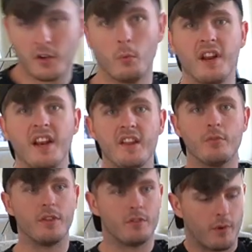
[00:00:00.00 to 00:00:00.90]
don't know what it is
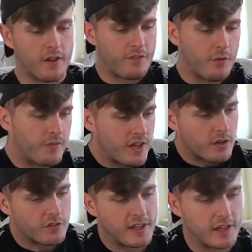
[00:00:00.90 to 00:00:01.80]
with when I film
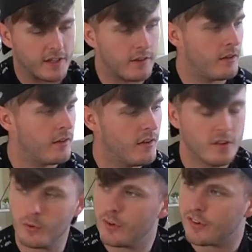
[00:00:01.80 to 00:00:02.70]
videos lately.
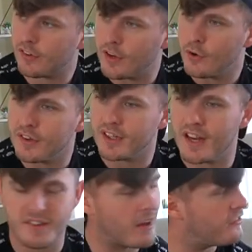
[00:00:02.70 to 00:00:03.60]
It's always just like noisy
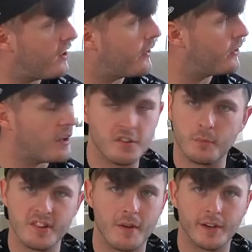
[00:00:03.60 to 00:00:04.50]
kids outside or like
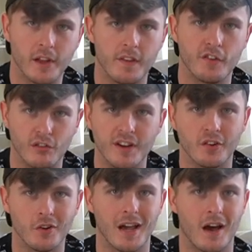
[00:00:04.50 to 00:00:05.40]
someone's having like the trees
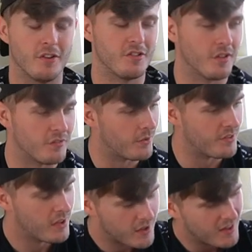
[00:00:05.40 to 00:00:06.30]
cut down and stuff. So
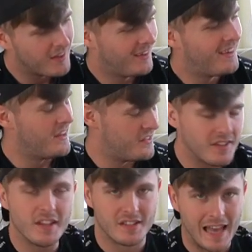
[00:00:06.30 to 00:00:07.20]

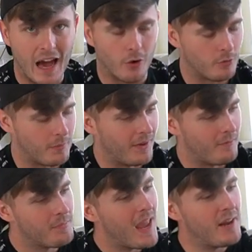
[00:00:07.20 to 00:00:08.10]
it's loud, but
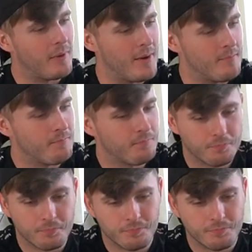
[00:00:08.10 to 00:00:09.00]
anyway,
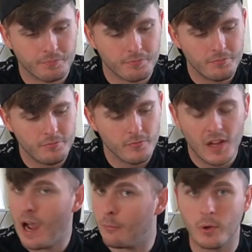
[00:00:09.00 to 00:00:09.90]

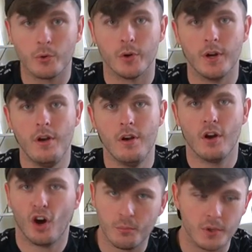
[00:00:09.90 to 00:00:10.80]
how are we all doing?
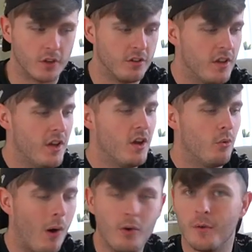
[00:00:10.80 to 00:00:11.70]
Hope you're good.
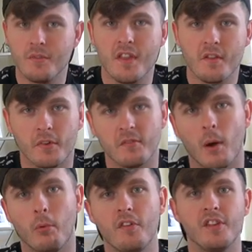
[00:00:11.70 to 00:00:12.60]
Welcome to this month's
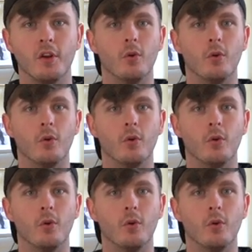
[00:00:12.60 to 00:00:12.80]
MyProtein